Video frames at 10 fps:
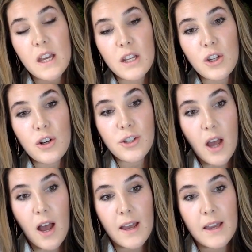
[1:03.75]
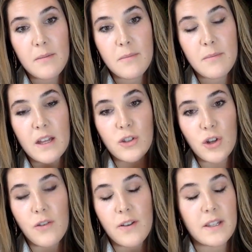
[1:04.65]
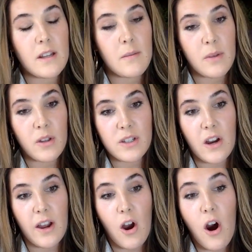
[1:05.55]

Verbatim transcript: in your time in service and in the military?